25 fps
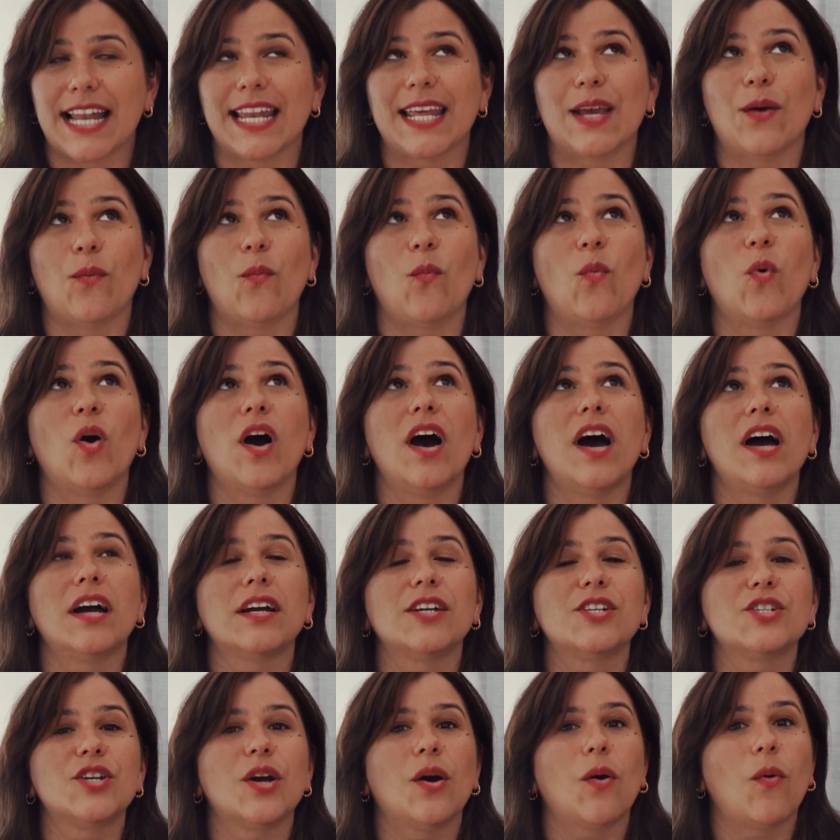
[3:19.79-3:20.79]
and it
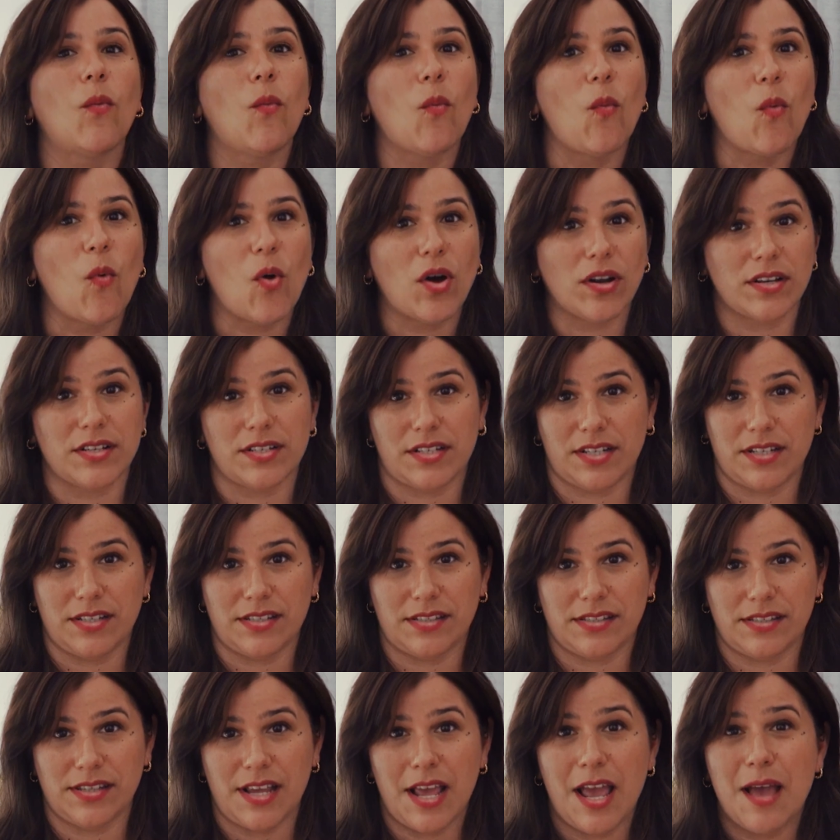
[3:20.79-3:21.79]
worked
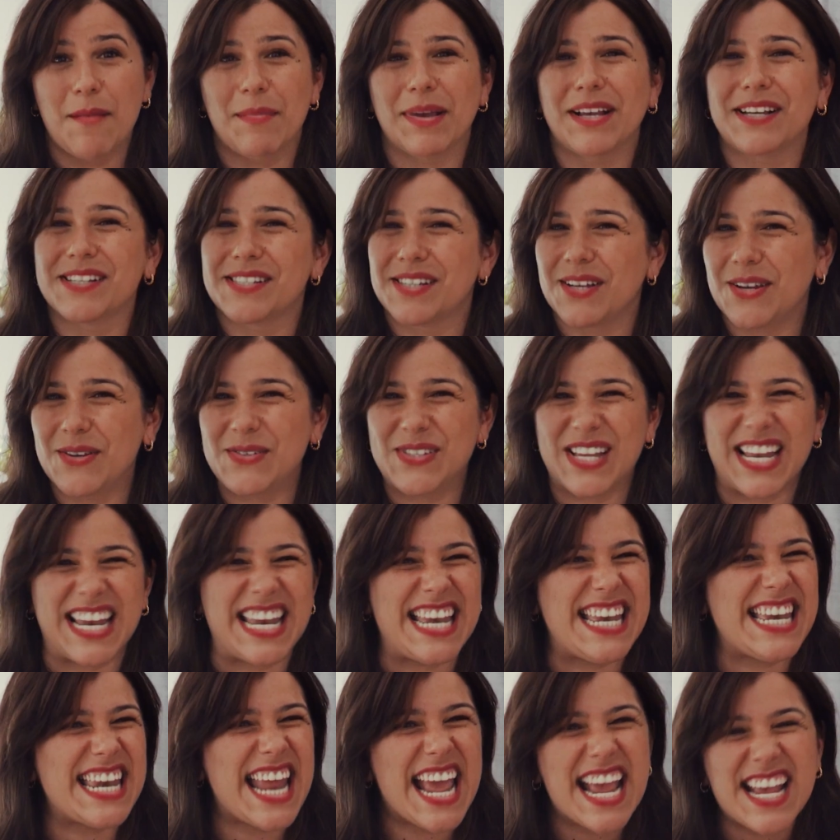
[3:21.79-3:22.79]
wonders because those
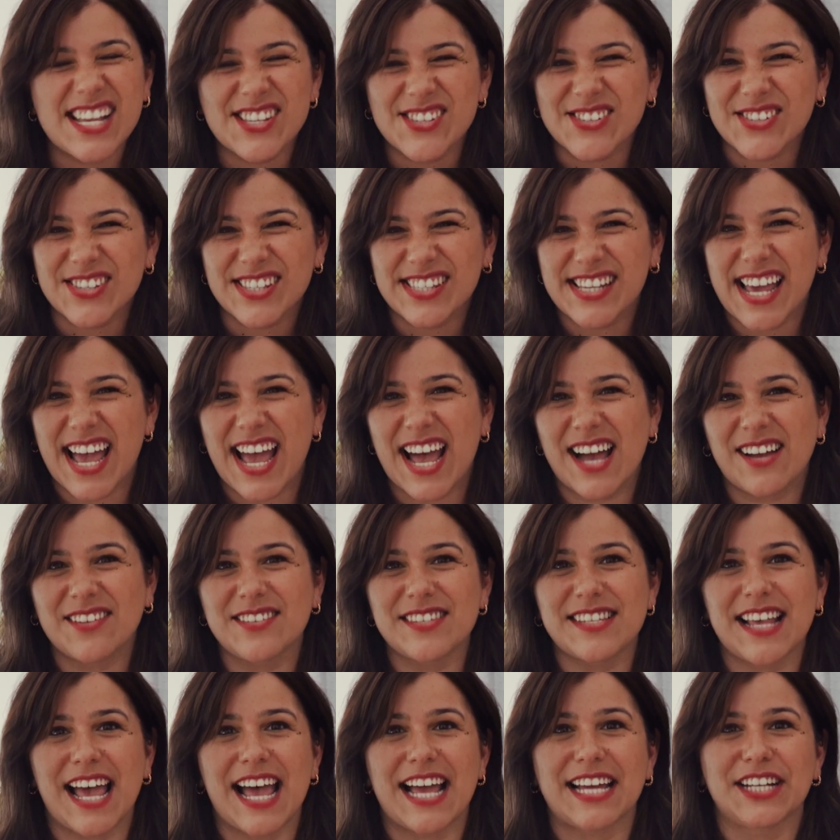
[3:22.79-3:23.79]
nasal
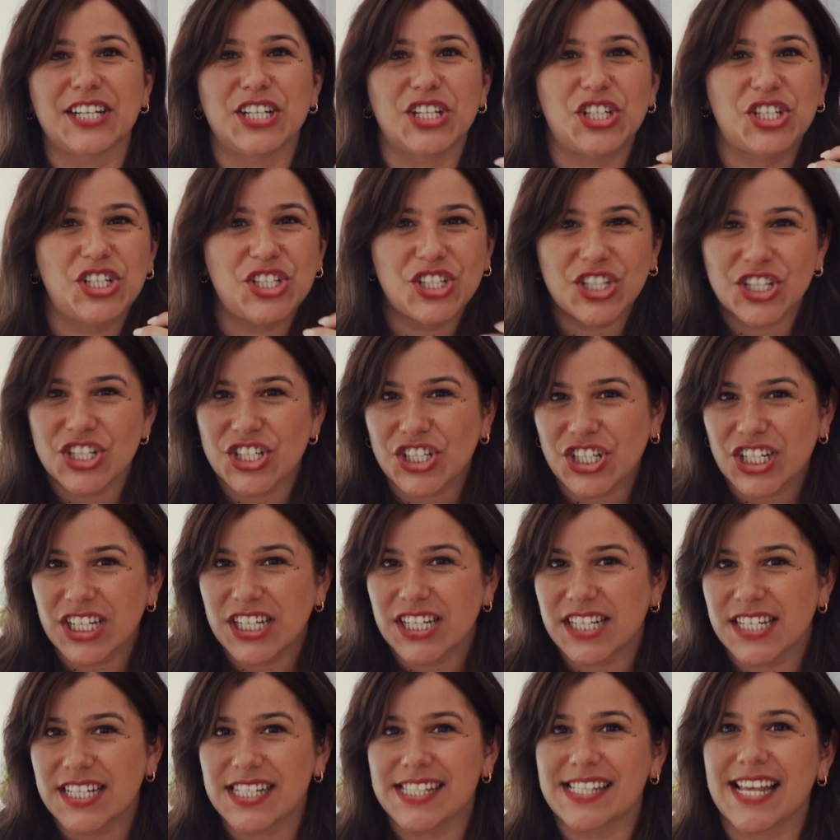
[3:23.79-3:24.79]
sounds and
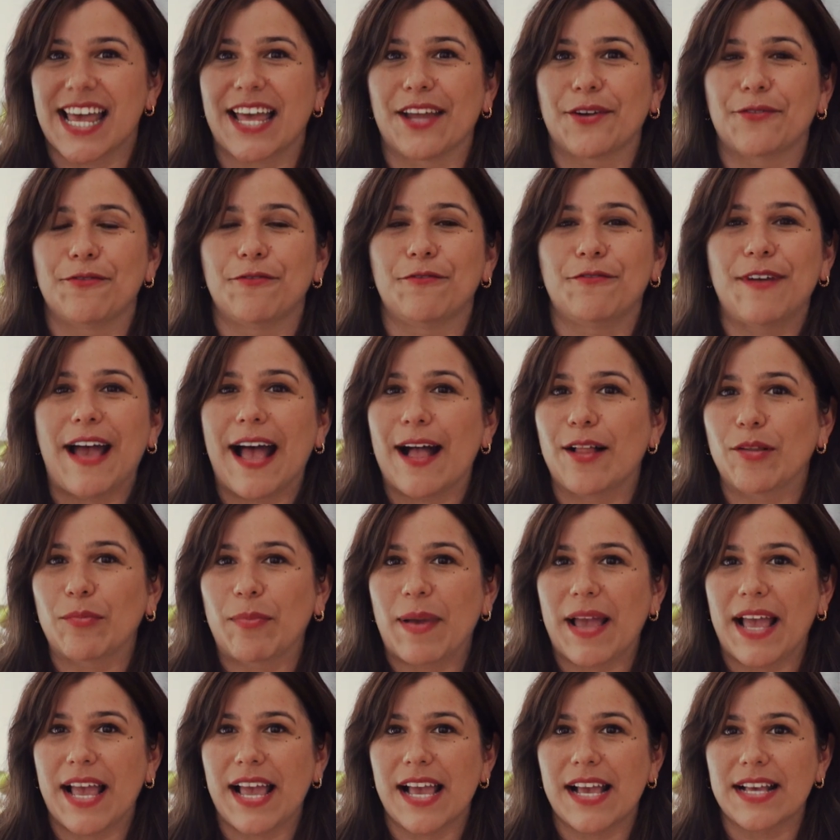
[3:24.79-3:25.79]
shushes and vowel
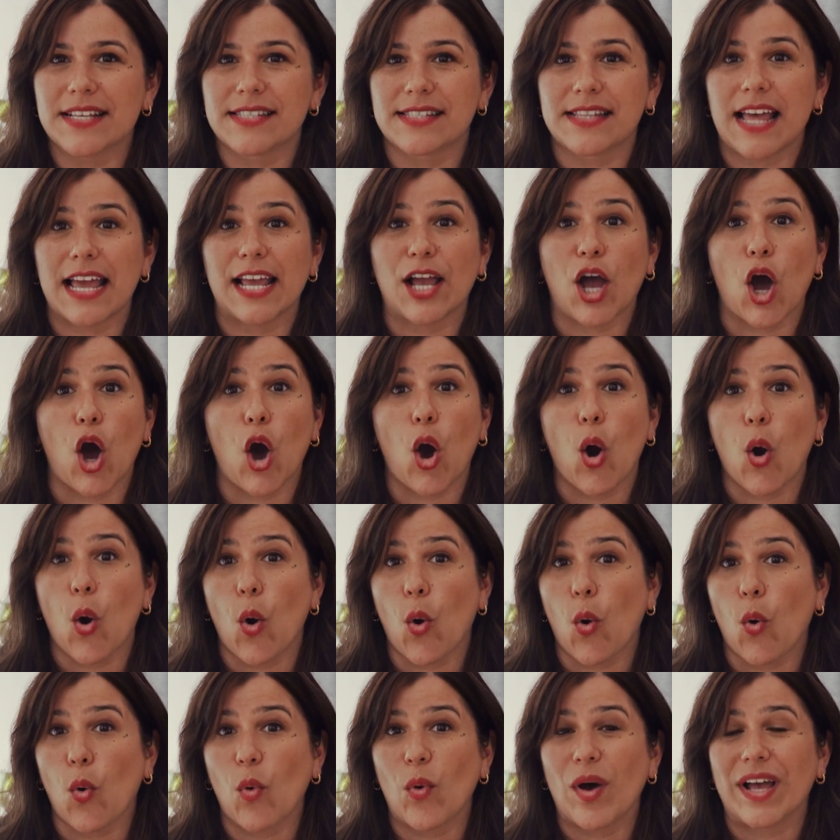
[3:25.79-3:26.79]
pairs like
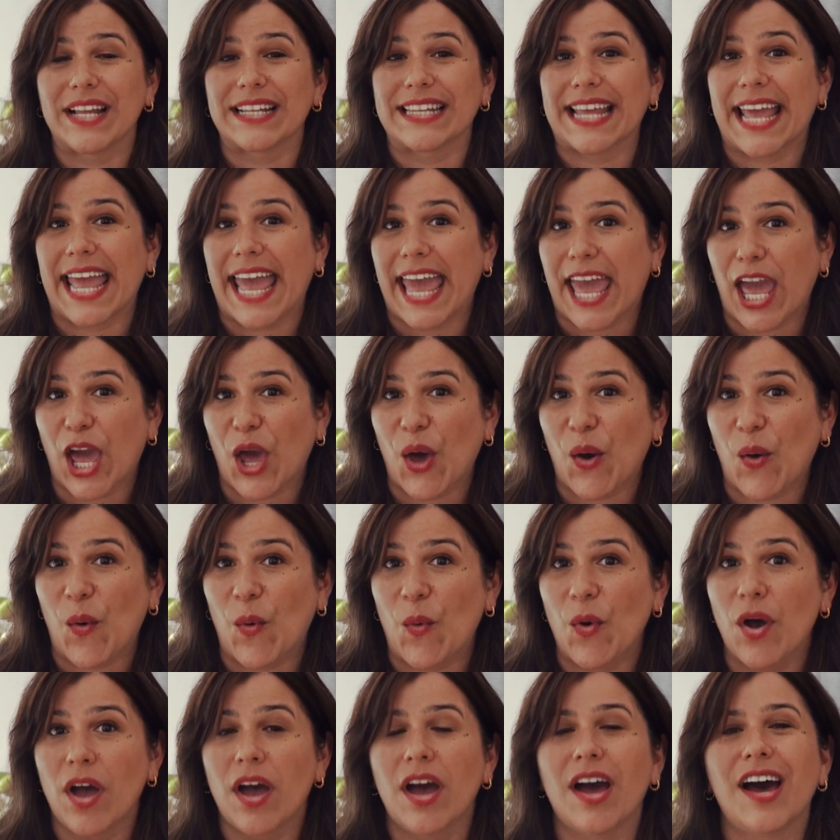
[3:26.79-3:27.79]
o and
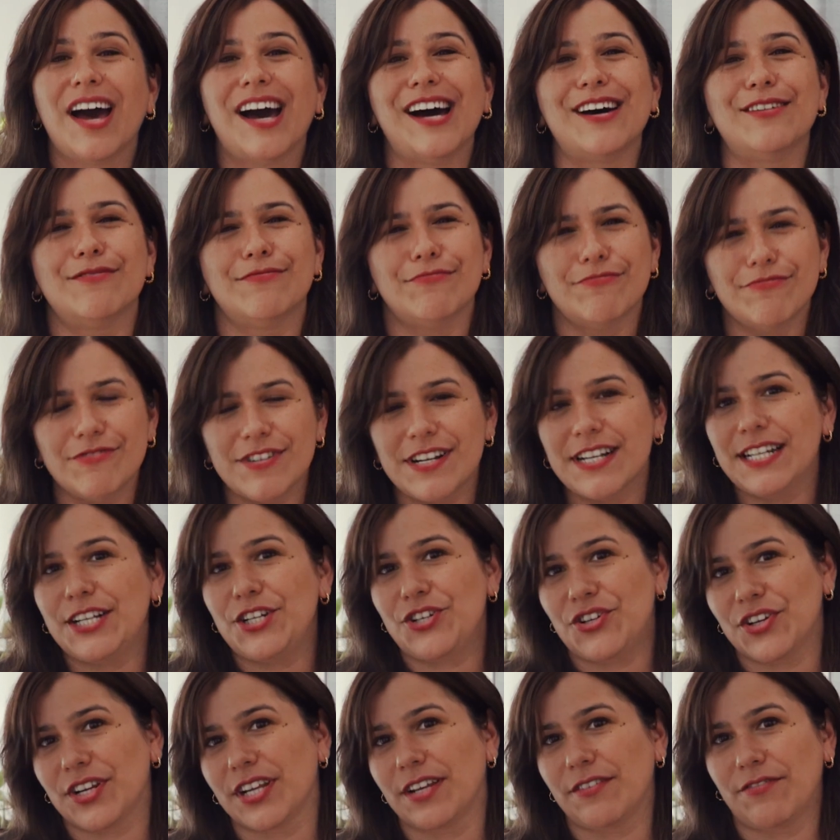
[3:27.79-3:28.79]
eu are really
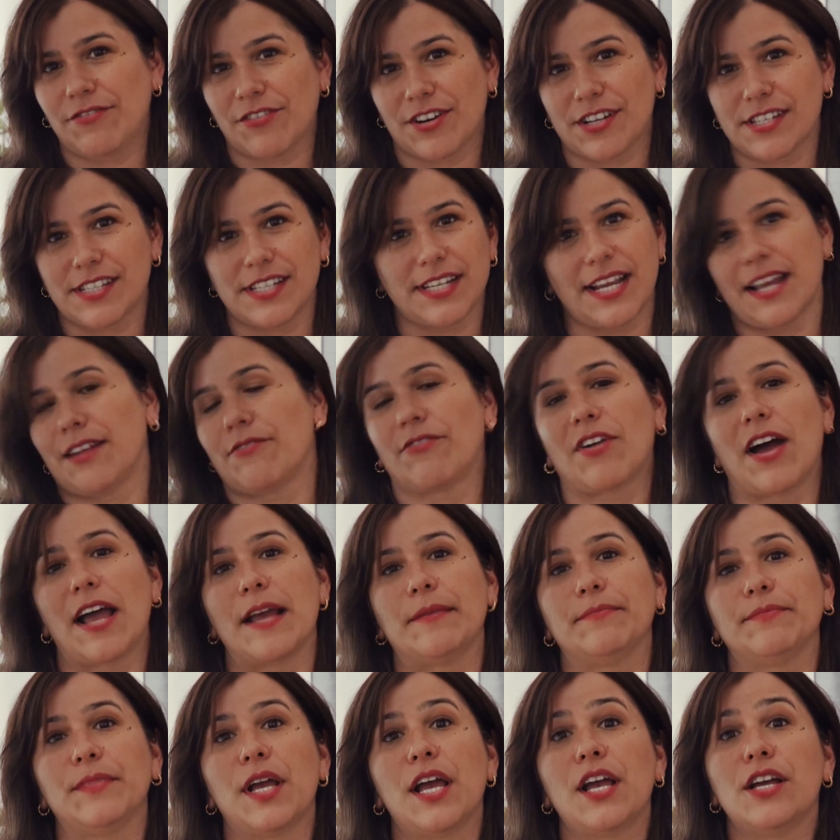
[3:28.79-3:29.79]
tricky for us to get
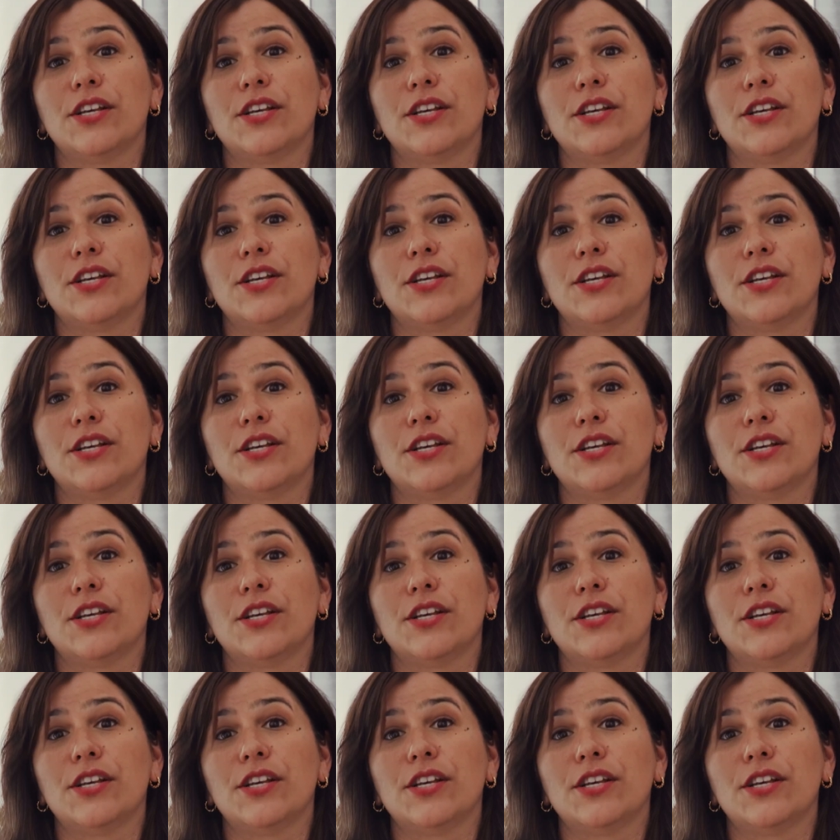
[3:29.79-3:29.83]
right.